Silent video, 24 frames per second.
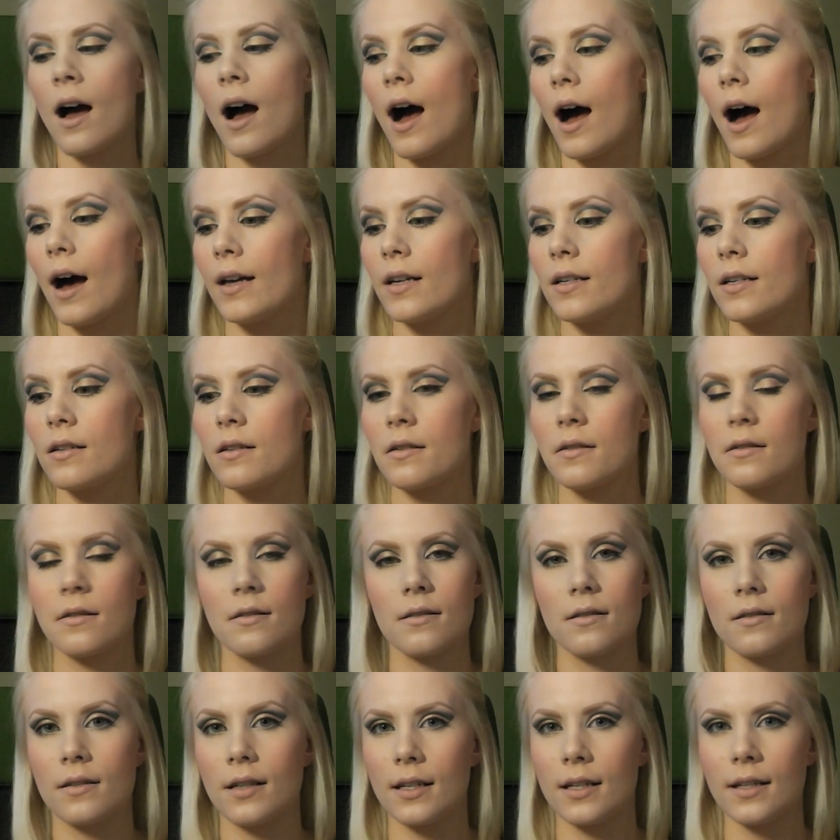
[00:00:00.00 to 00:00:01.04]
I
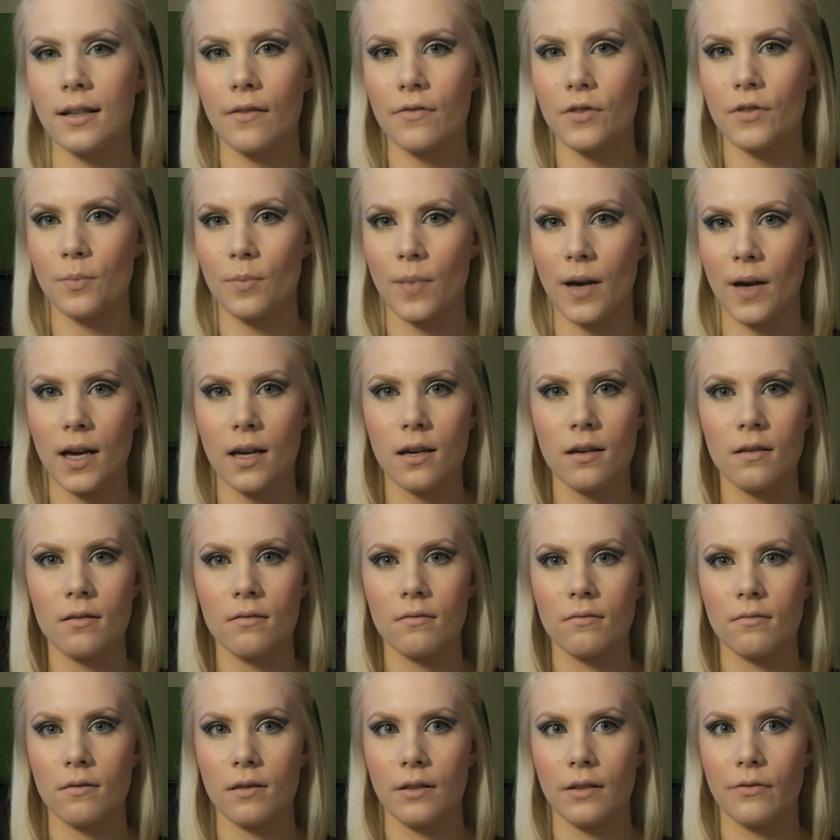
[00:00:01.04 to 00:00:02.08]
didn't have to pay
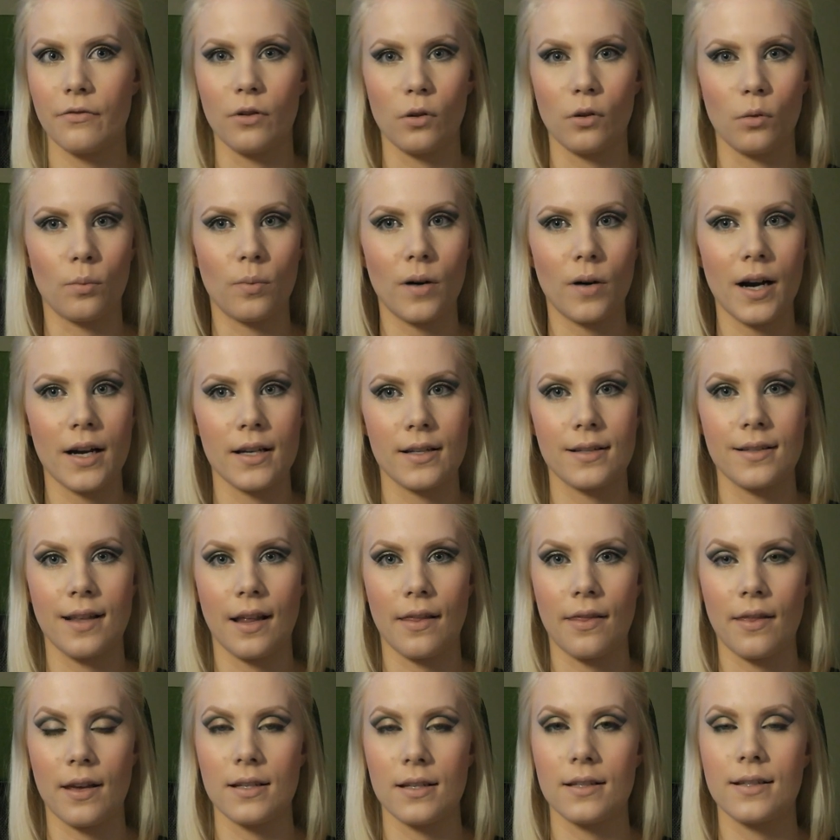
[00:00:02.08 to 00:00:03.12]
the full price
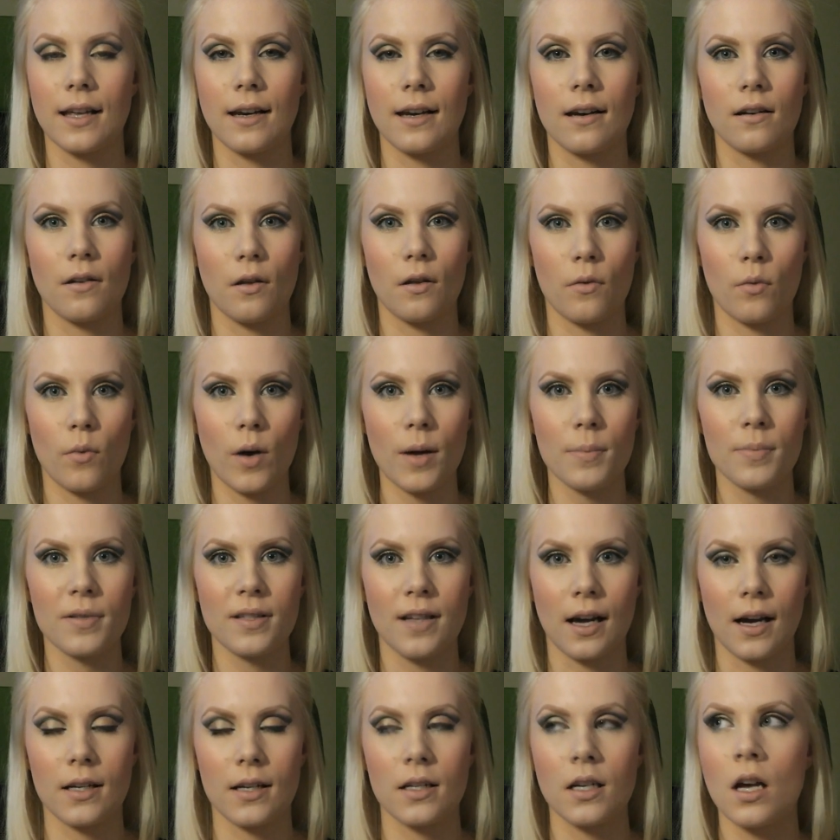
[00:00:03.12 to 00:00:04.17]
that they said it on the
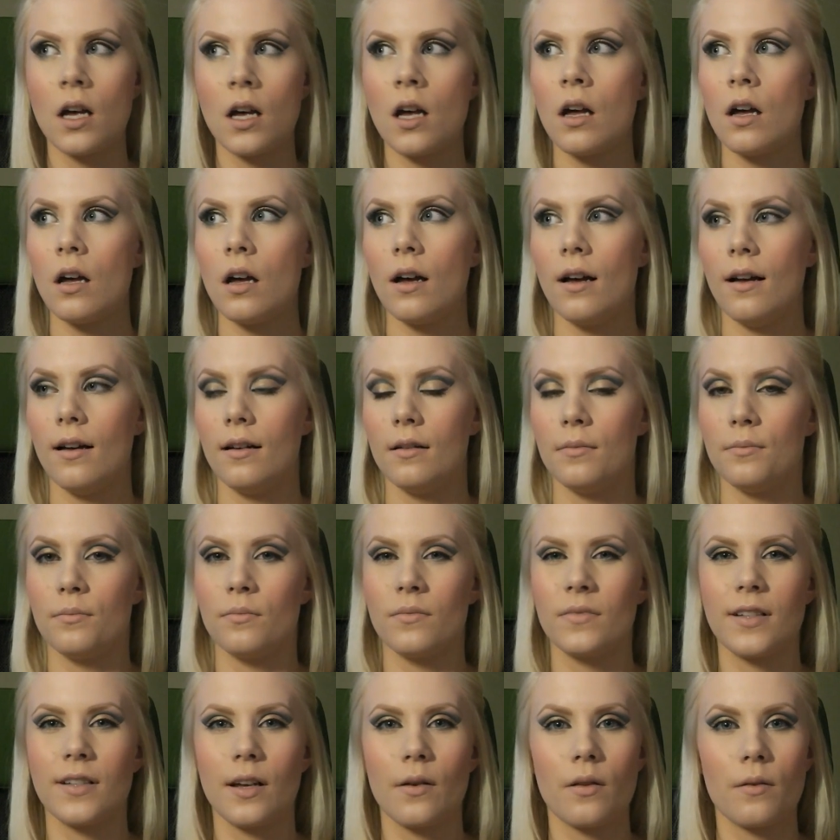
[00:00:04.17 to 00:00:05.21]
website.
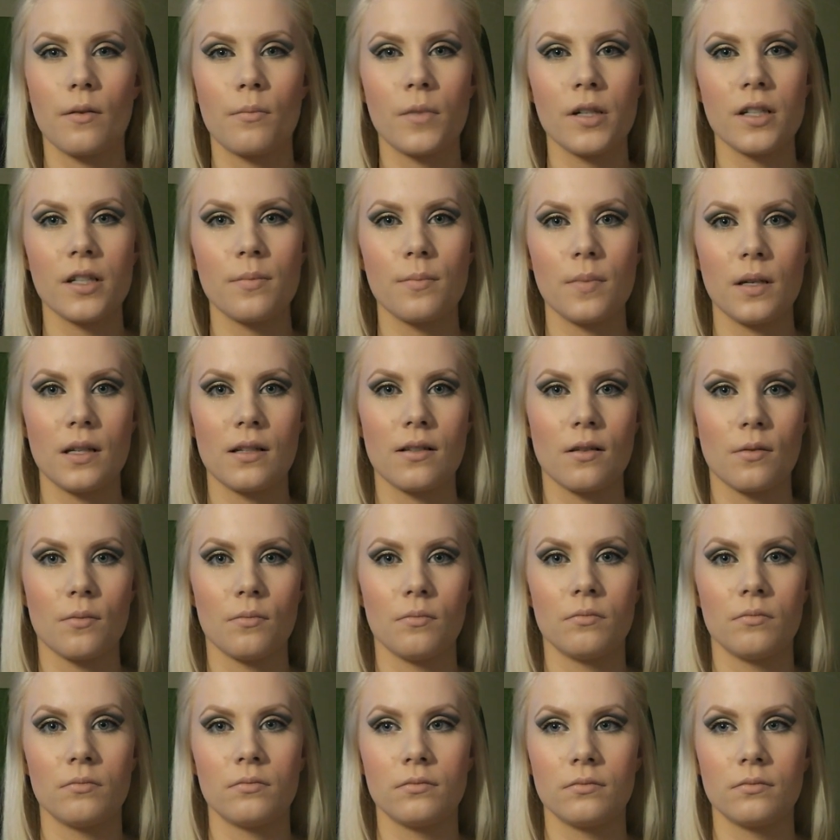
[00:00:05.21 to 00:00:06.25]
So there must be
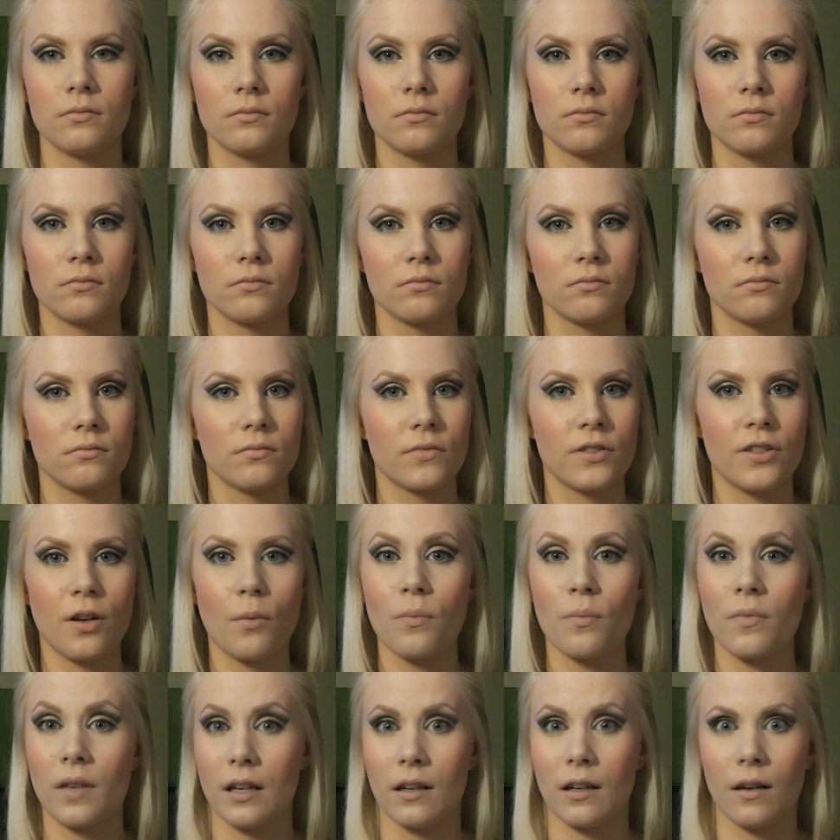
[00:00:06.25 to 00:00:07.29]

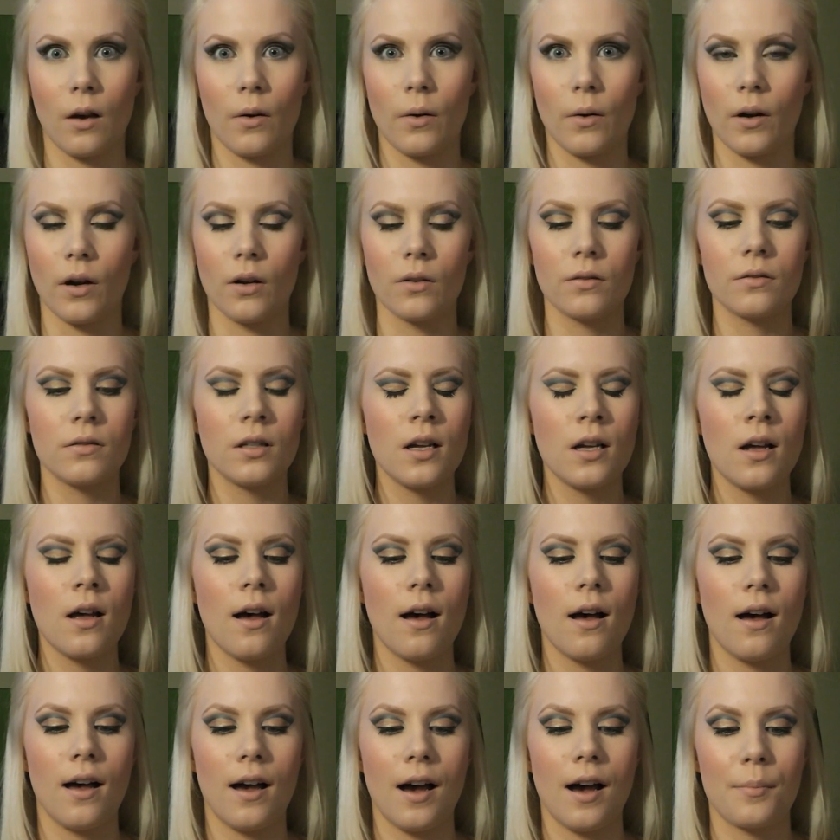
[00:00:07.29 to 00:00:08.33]
something going on.
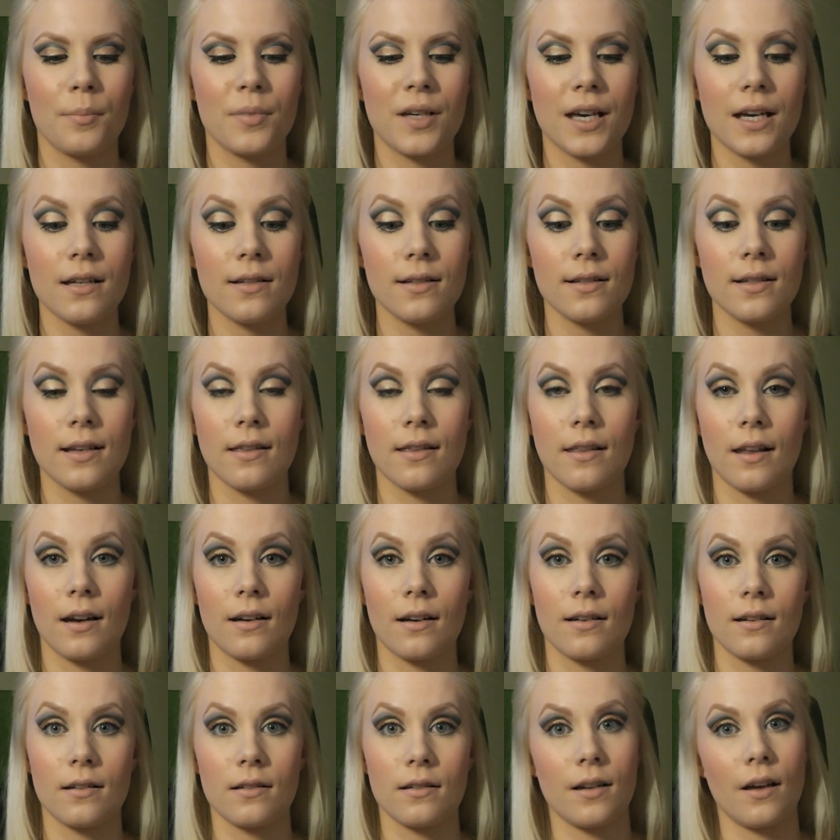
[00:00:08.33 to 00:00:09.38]
I'm guessing that
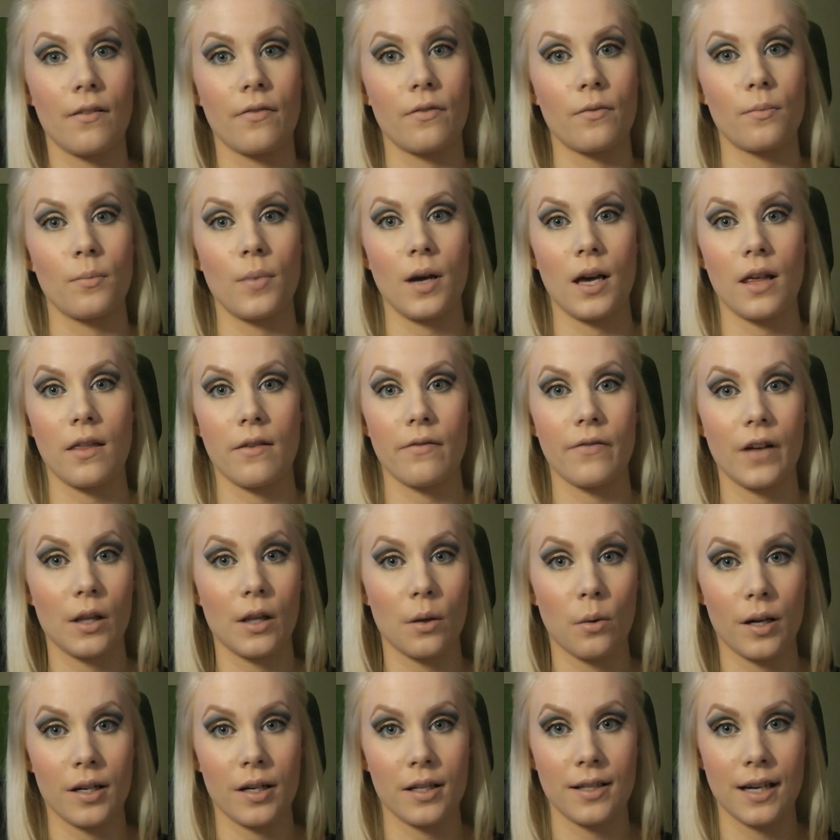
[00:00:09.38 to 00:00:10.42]
I didn't have to pay the
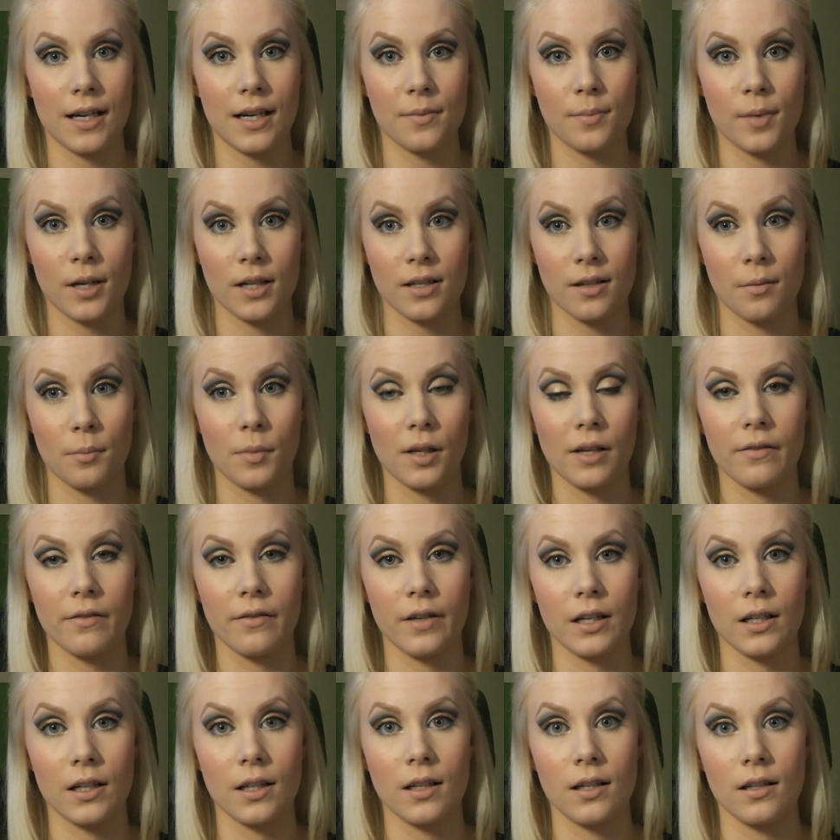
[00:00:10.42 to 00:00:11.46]
value added tax because I'm
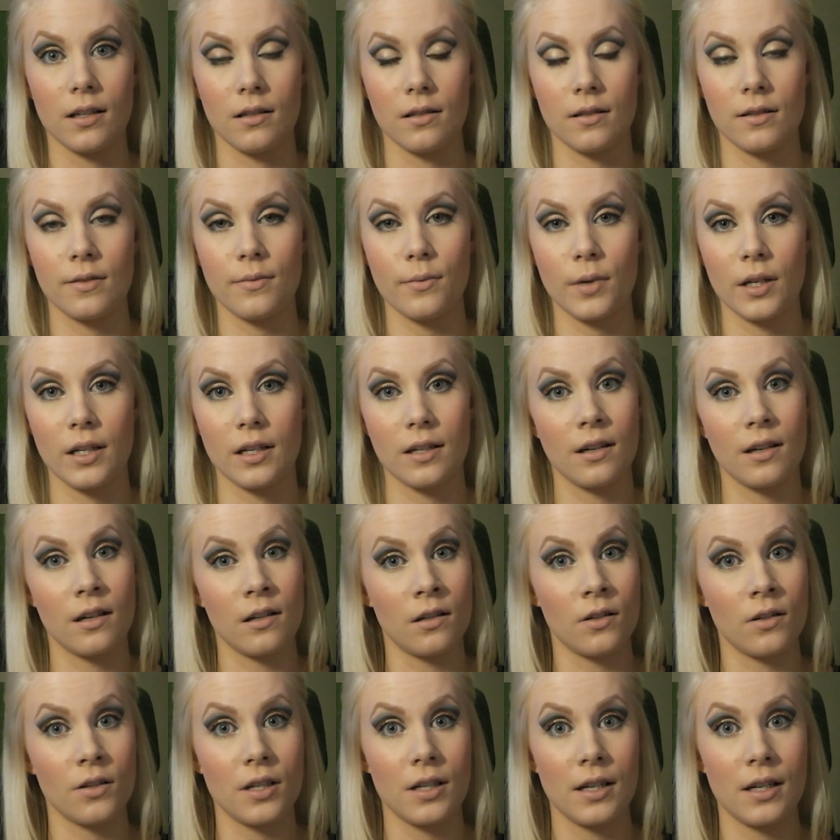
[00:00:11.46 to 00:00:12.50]
living in Sweden
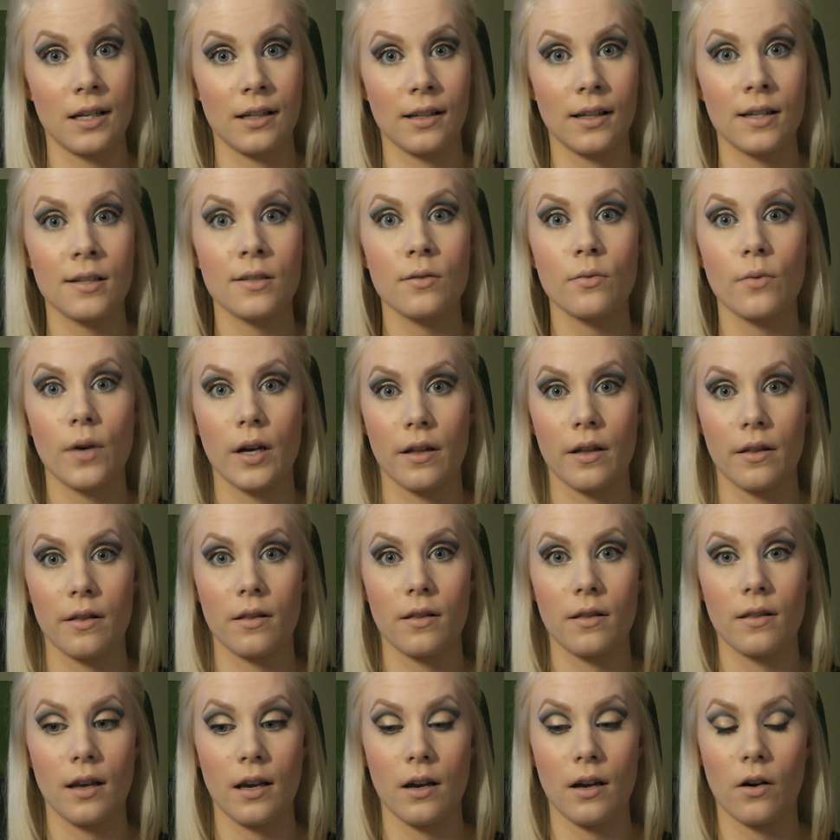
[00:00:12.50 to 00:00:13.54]
and not in England where
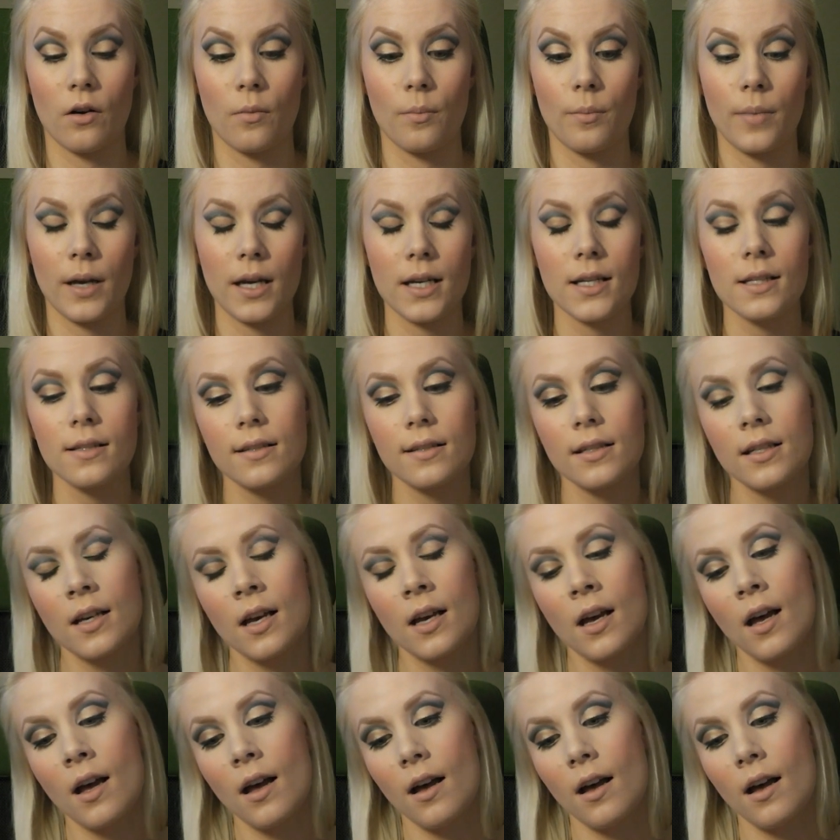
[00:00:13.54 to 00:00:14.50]
they are based.